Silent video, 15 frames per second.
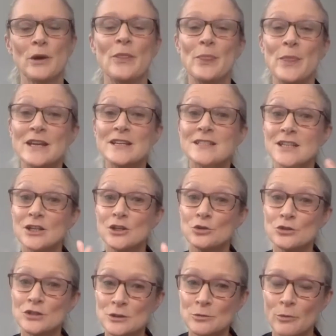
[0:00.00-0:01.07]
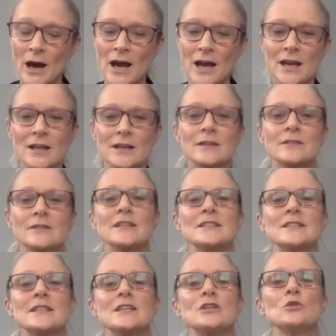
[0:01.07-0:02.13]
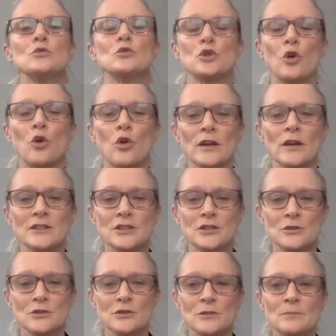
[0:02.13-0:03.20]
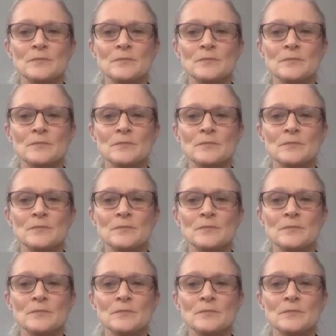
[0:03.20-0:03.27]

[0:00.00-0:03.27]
and they see you smile and they see you talking to them